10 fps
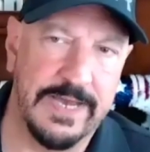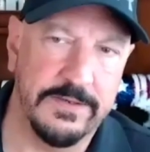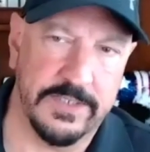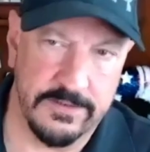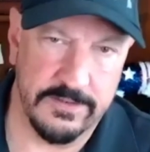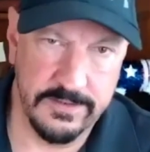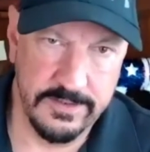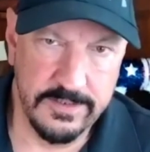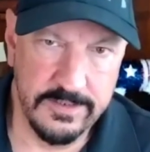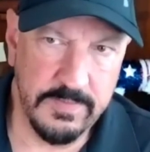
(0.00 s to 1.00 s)
out there
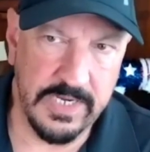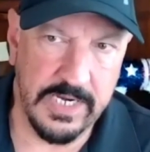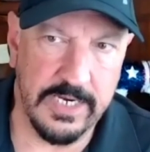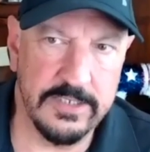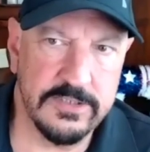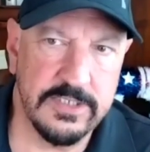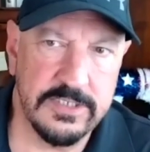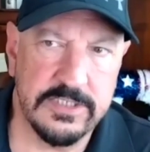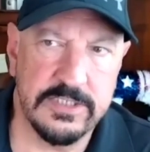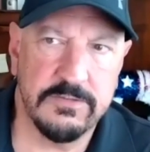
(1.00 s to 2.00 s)
because
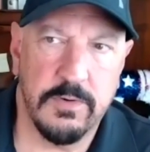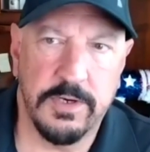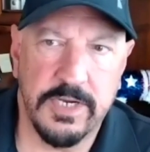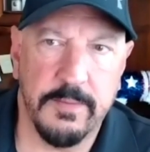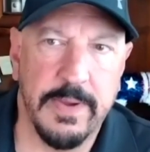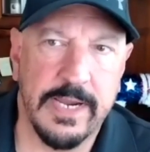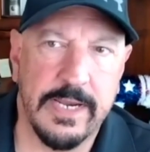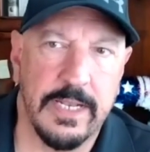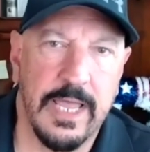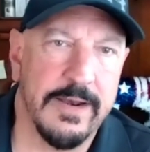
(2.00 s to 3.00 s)
this is where you can make
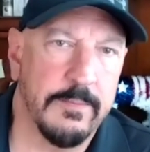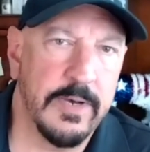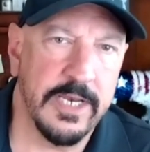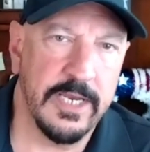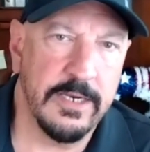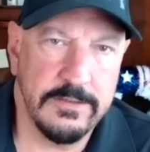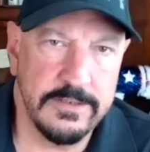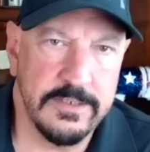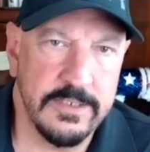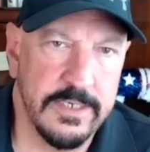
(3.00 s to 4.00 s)
a lot of money.
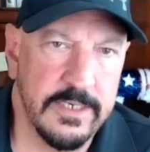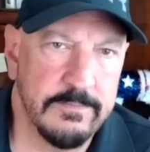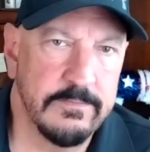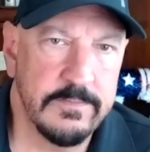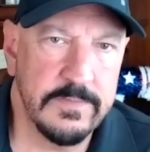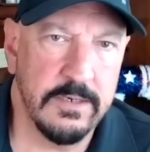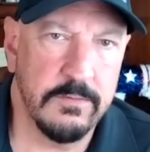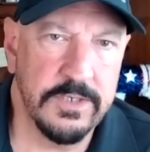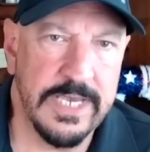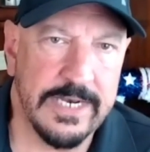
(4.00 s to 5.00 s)
Uh, you know,
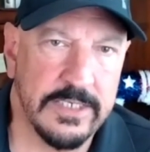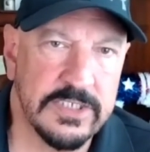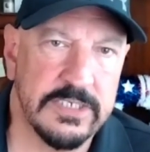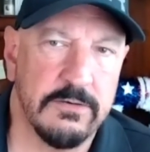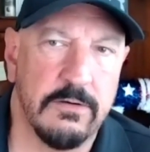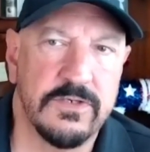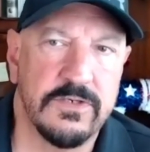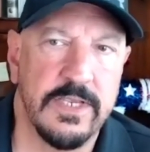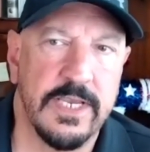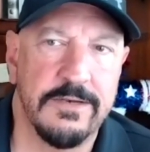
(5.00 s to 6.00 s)
when you add a zero to
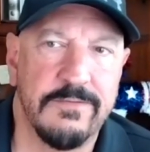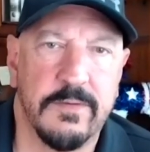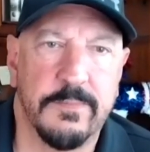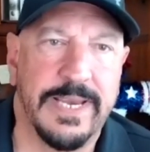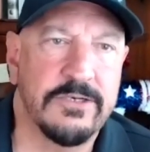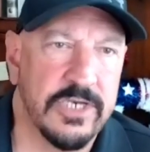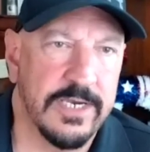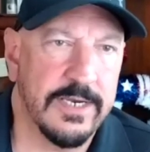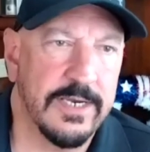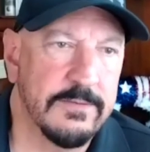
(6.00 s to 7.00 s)
the end of your
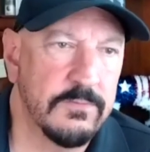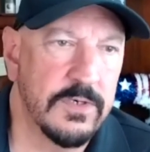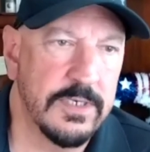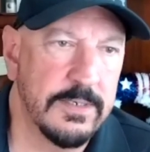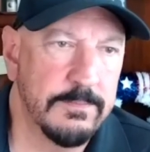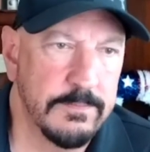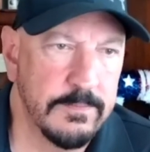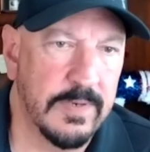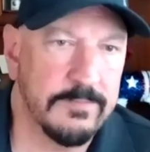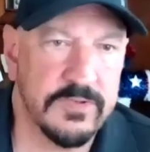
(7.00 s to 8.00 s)
paycheck, it really
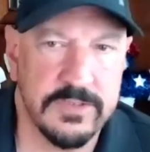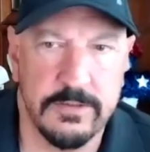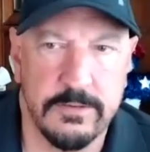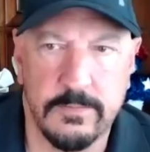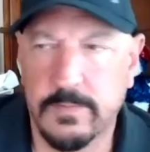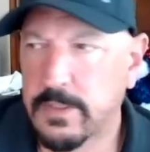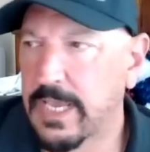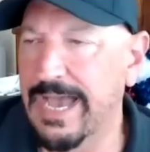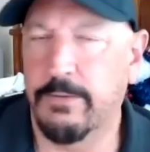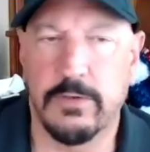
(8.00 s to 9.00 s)
bumps your
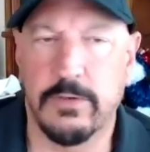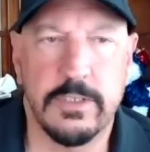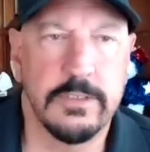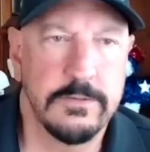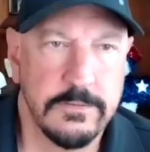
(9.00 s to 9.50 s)
outlook